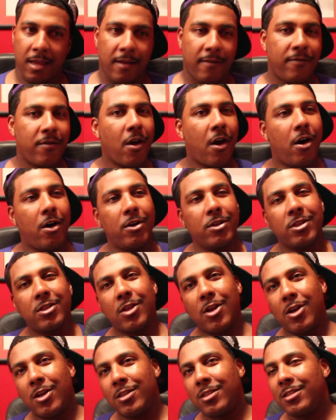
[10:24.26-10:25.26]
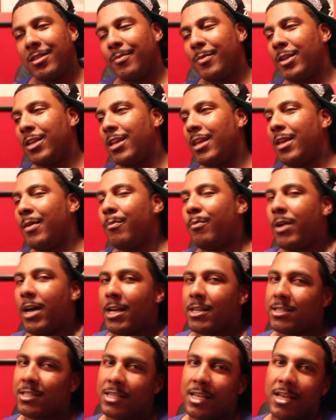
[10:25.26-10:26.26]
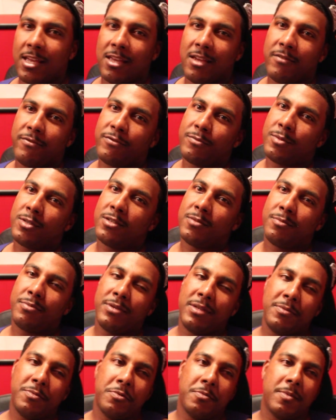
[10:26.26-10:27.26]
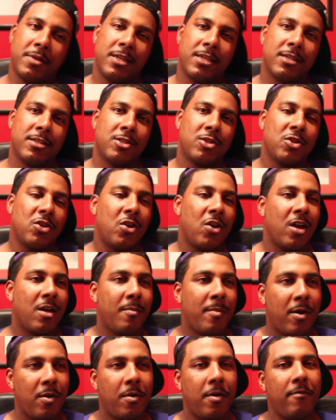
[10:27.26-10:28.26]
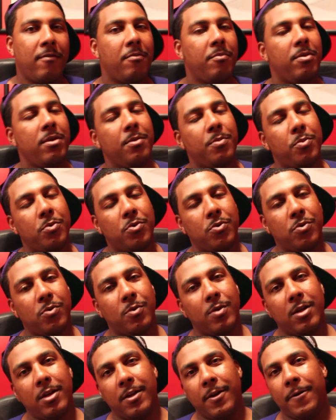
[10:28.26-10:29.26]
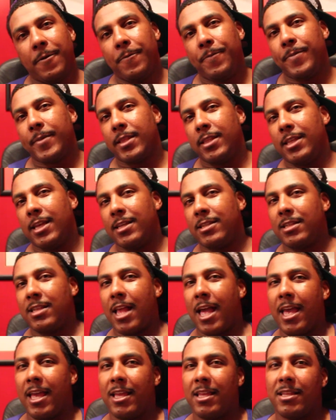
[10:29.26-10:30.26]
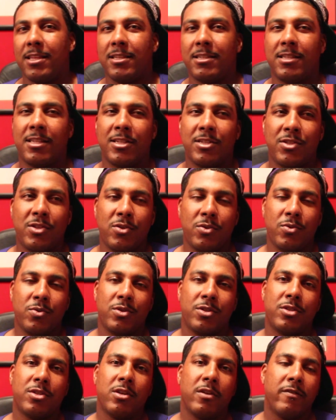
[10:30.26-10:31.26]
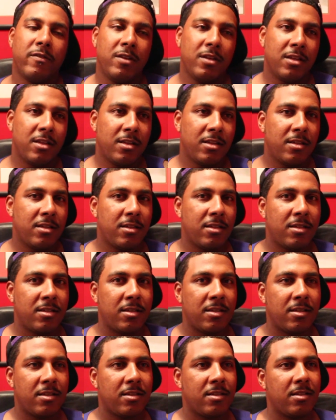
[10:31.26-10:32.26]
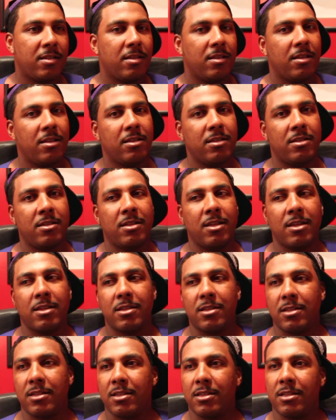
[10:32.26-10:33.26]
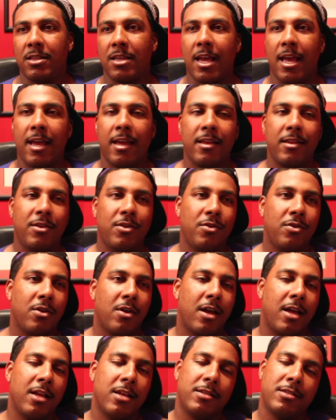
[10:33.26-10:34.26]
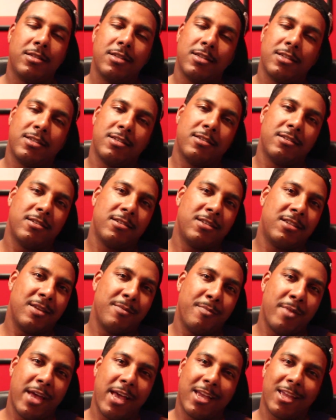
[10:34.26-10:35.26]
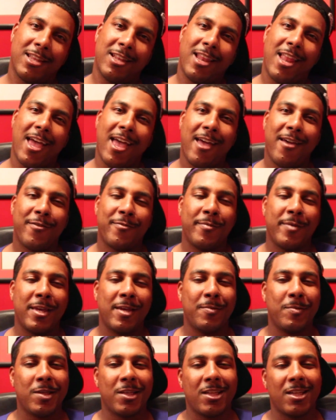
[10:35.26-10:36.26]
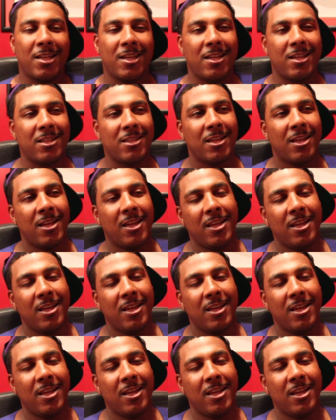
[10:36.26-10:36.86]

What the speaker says: If y'all saw some of the inboxes I get from some people, man, it's talking about other people that's like, is this dude serious? Is this, that? You know, I just sit back and laugh, man, because